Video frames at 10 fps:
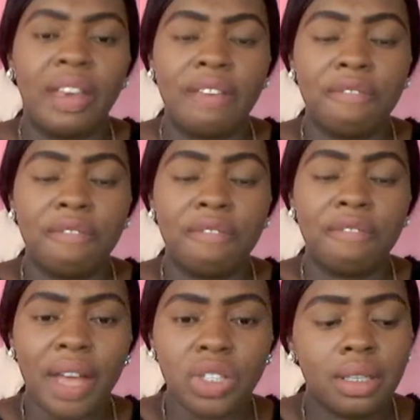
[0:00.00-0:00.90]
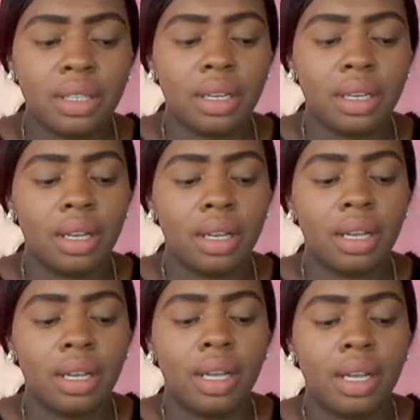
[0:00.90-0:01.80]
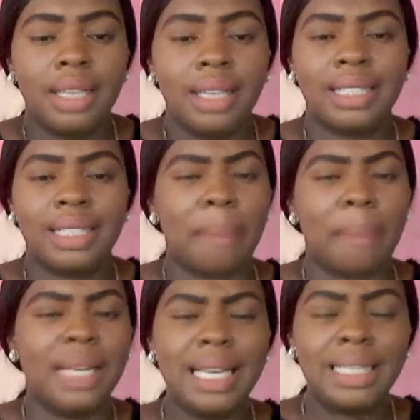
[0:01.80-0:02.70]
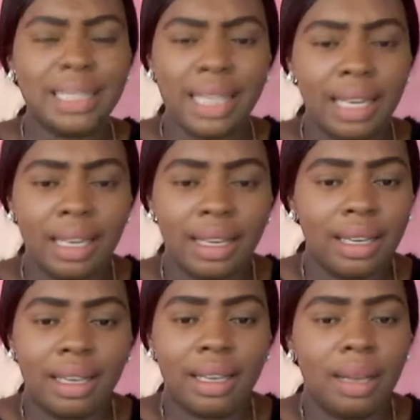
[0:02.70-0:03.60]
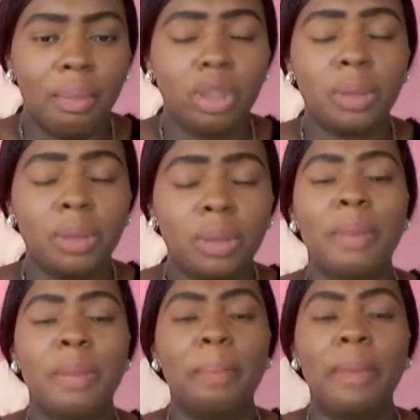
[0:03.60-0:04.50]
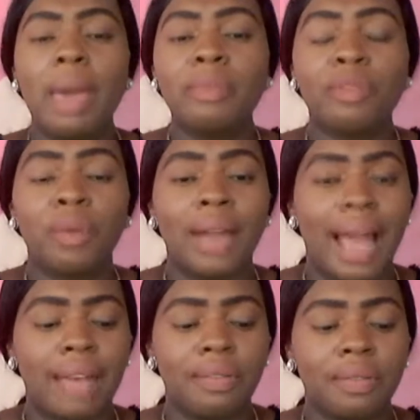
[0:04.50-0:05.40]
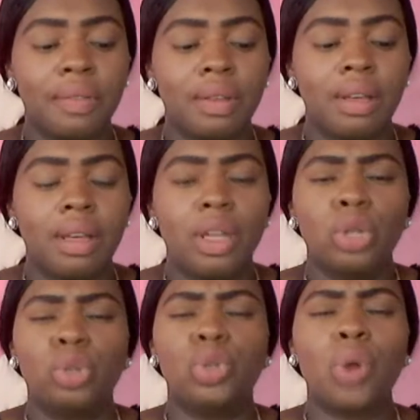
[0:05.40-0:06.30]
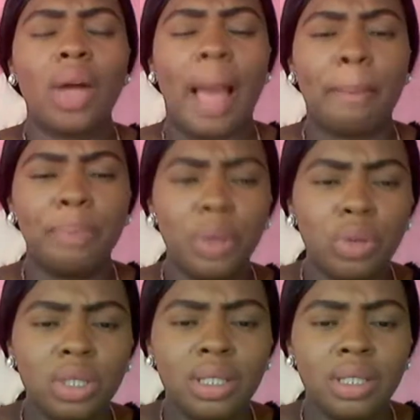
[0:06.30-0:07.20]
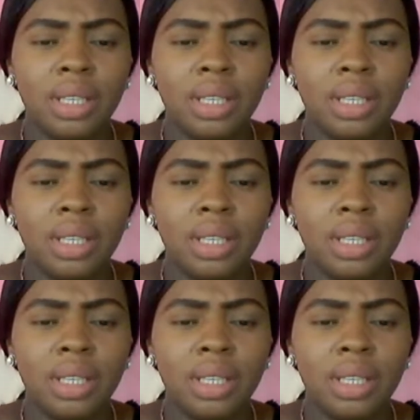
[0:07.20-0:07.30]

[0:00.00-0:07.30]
infection, disability. Most people have been made for life. Drug abuse.